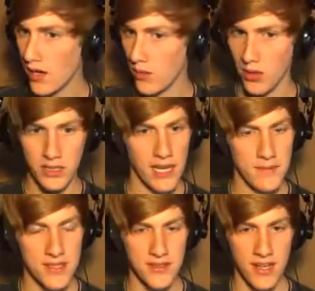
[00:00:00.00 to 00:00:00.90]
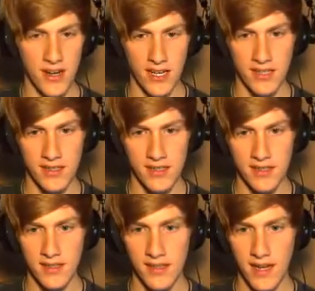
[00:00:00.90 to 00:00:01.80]
Oh, okay. I'm so sorry.
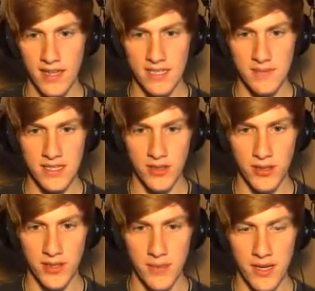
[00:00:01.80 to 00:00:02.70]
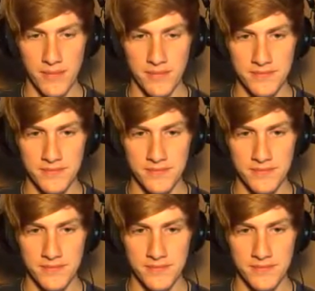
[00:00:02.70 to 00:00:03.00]
I didn't mean to hold them up.